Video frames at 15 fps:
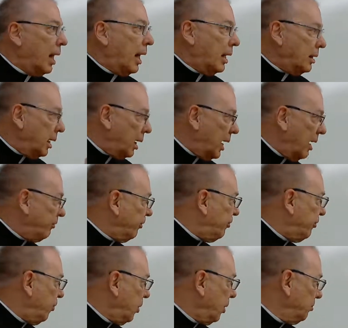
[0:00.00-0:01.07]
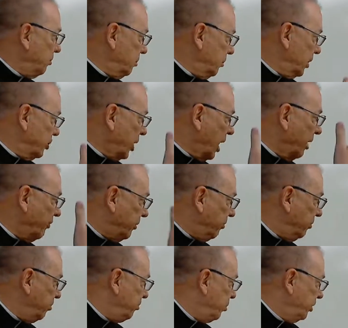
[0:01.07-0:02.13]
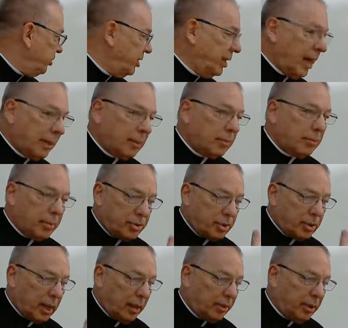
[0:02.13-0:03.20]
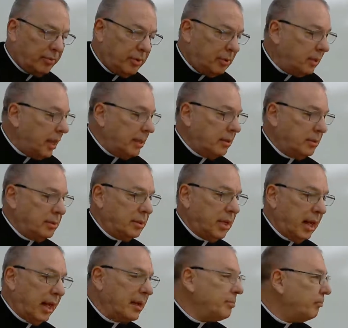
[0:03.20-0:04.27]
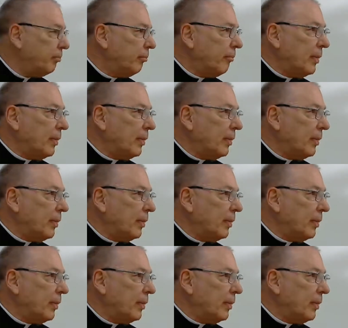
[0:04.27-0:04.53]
and I have a form which I've put together, which I'll give you later today,